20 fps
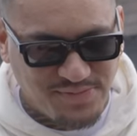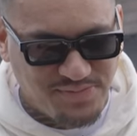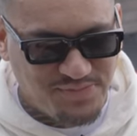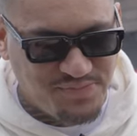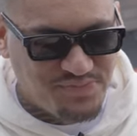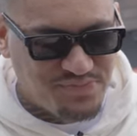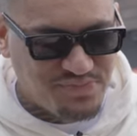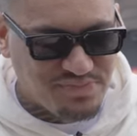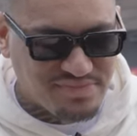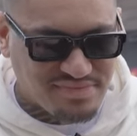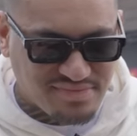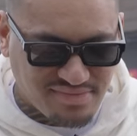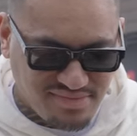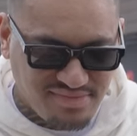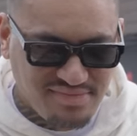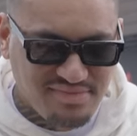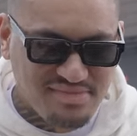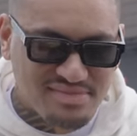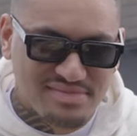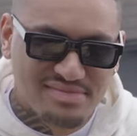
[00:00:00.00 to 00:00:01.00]

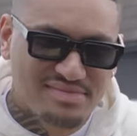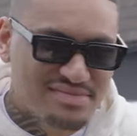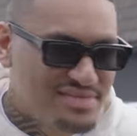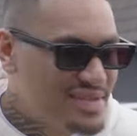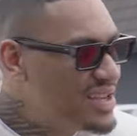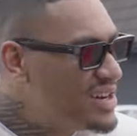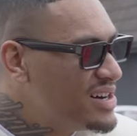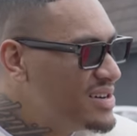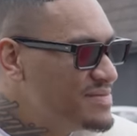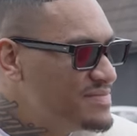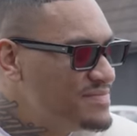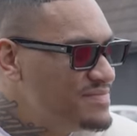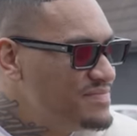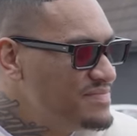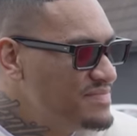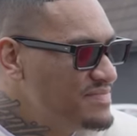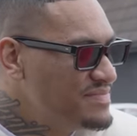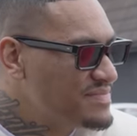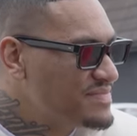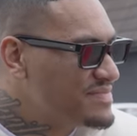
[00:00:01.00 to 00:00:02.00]

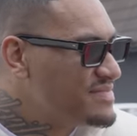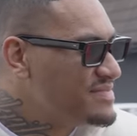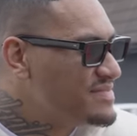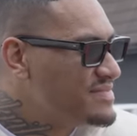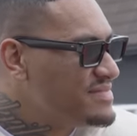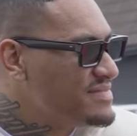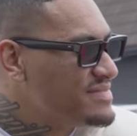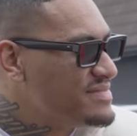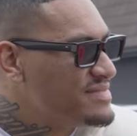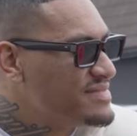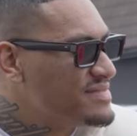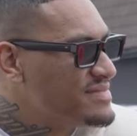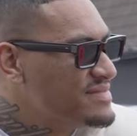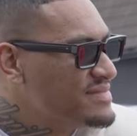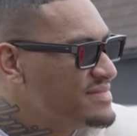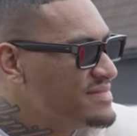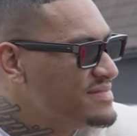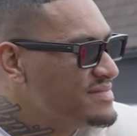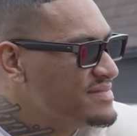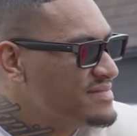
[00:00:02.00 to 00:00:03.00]

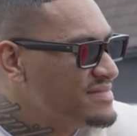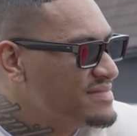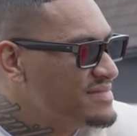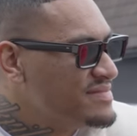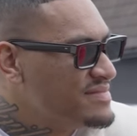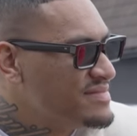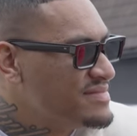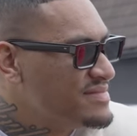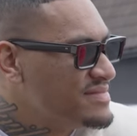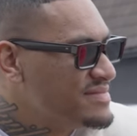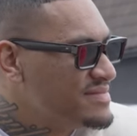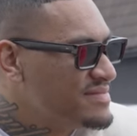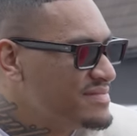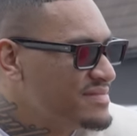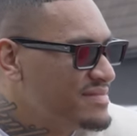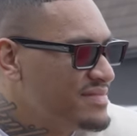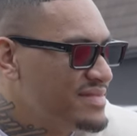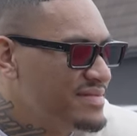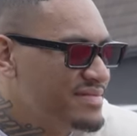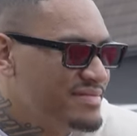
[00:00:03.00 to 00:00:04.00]

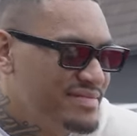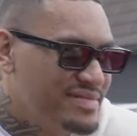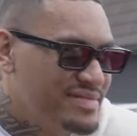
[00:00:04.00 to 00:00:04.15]
No words are spoken by the person on screen.